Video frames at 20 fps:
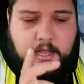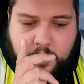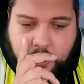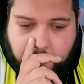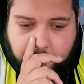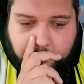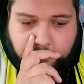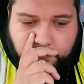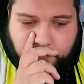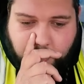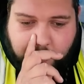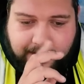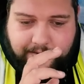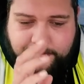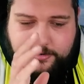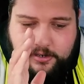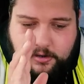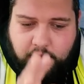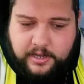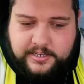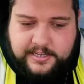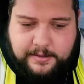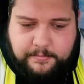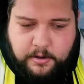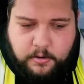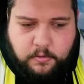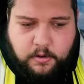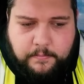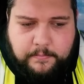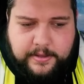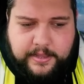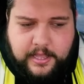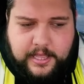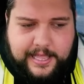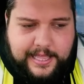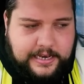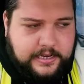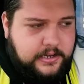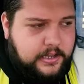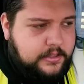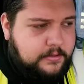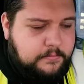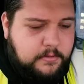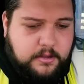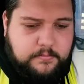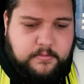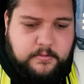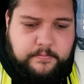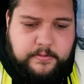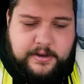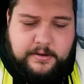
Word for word: Um, I haven't got a demo on me at hand at the moment,